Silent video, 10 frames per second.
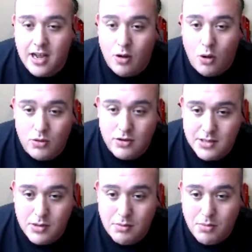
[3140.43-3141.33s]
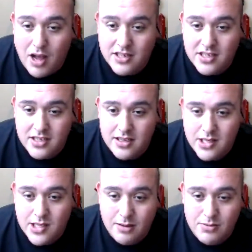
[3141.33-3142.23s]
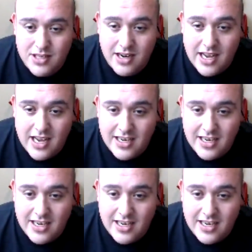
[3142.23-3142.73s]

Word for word: hold of some of the boxes and subs today